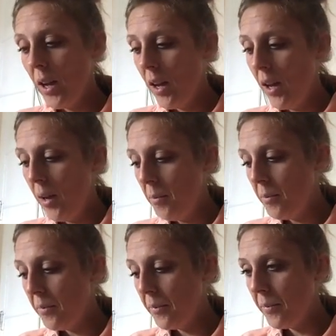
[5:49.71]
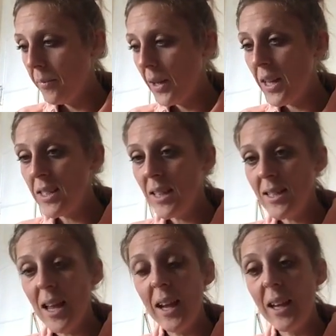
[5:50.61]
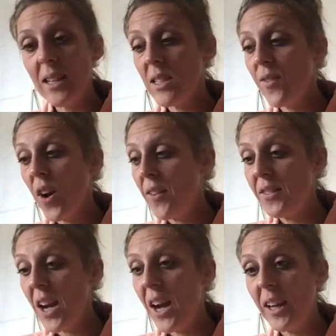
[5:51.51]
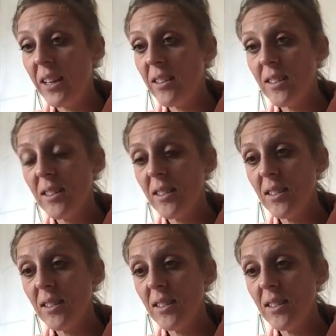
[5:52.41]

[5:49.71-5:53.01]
Um, as I say, it's five days,